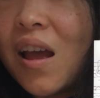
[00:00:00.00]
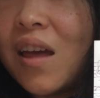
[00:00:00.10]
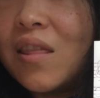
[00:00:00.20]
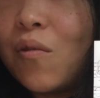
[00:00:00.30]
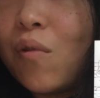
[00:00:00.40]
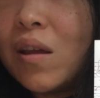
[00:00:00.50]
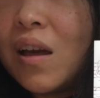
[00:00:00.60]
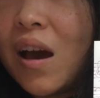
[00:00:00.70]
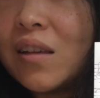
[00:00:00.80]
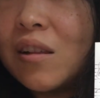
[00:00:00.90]
And the one
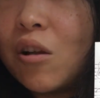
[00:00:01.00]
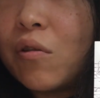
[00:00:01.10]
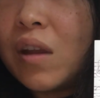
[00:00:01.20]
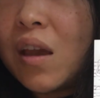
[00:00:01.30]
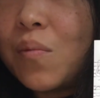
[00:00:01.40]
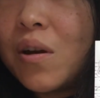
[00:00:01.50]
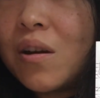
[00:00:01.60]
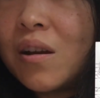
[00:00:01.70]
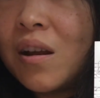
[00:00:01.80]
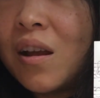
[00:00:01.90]
that has a lower
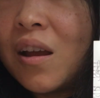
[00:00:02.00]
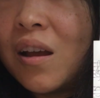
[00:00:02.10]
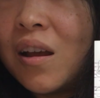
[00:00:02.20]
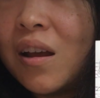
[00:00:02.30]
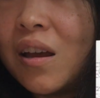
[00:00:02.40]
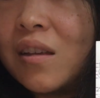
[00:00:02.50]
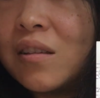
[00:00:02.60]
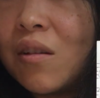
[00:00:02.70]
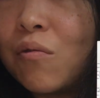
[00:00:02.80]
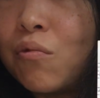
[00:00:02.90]
neighbor is
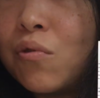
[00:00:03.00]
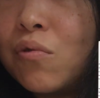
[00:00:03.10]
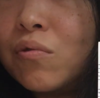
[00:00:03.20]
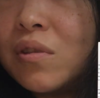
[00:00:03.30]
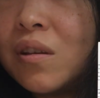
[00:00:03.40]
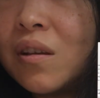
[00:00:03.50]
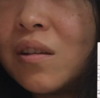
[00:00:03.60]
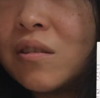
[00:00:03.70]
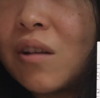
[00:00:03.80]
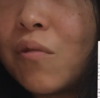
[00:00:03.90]
the root,
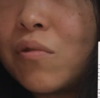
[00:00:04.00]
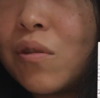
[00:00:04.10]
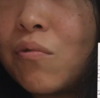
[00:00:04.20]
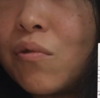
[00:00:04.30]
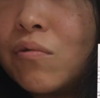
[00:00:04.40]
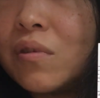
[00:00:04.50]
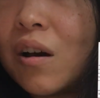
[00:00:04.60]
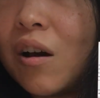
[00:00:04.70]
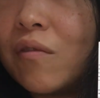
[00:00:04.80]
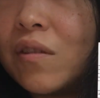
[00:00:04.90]
start with the root
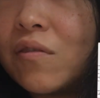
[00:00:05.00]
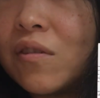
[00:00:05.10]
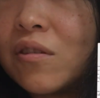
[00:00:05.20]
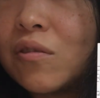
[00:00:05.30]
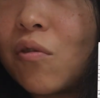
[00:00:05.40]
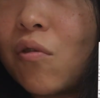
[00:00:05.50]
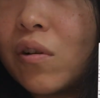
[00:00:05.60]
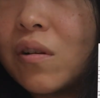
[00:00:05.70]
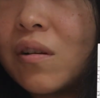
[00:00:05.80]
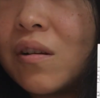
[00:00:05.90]
of the first
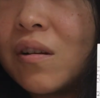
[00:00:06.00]
chord,